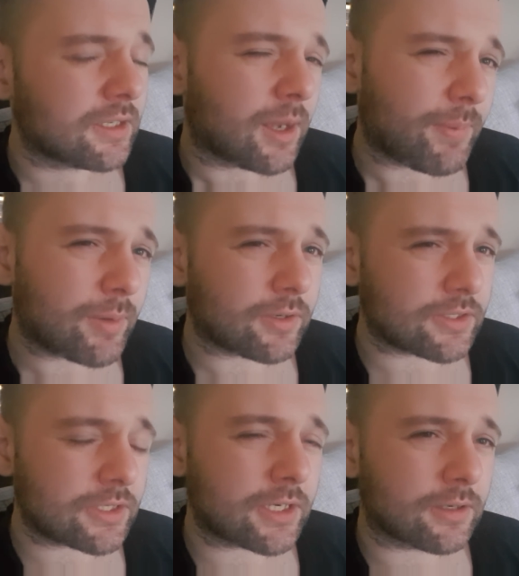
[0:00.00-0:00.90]
about a
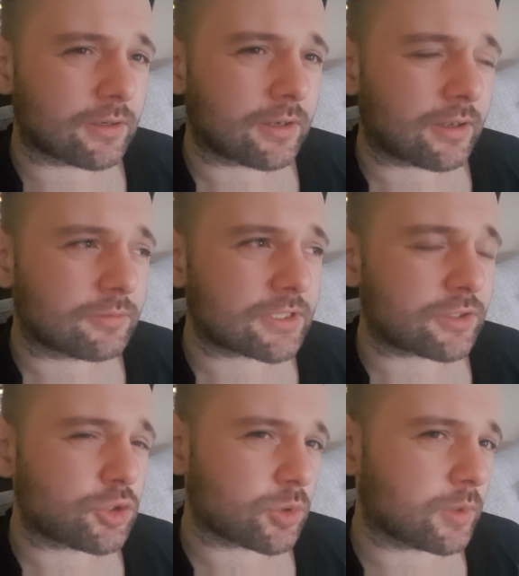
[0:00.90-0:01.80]
year, say
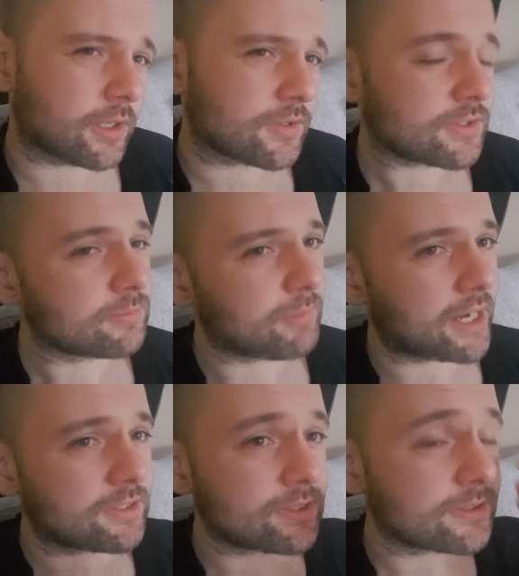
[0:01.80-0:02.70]
2 years
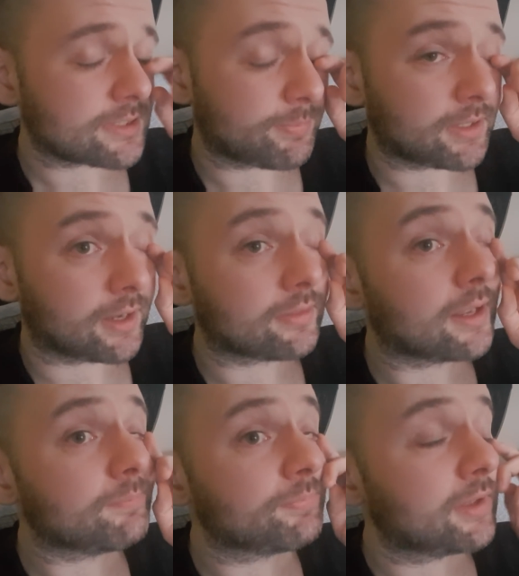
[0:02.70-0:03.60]
max, something like that.